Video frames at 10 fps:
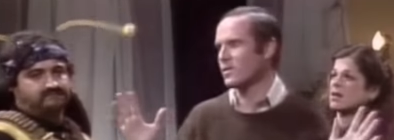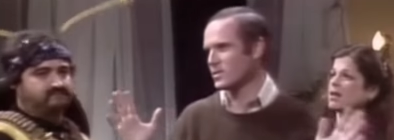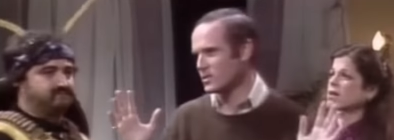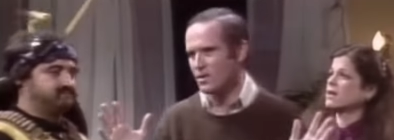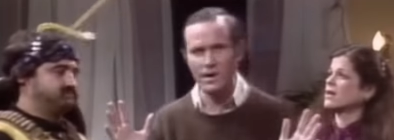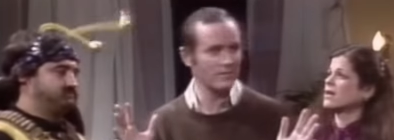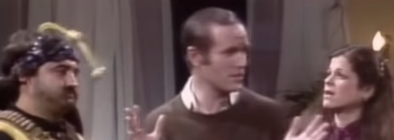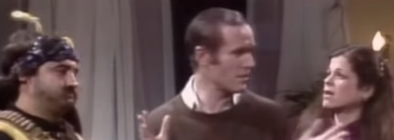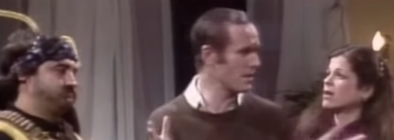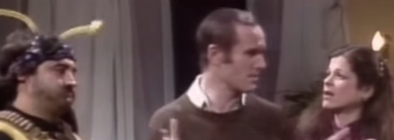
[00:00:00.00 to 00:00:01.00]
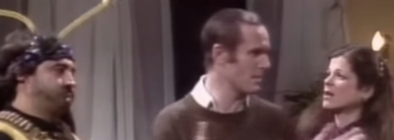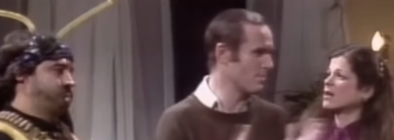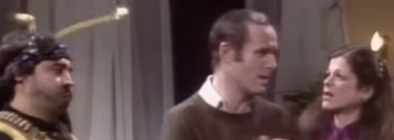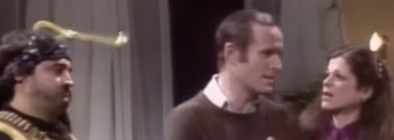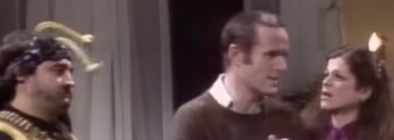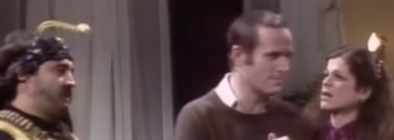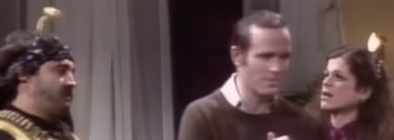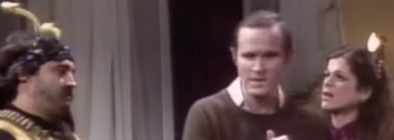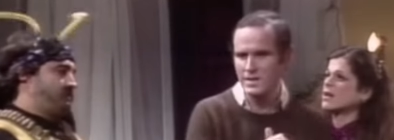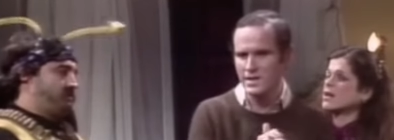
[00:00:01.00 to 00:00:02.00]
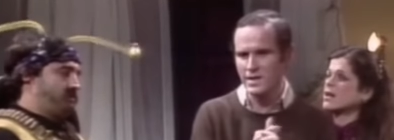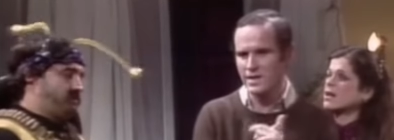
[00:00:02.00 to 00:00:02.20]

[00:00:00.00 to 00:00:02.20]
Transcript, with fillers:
Speaker 1: Kind of like Andy Kaufman himself a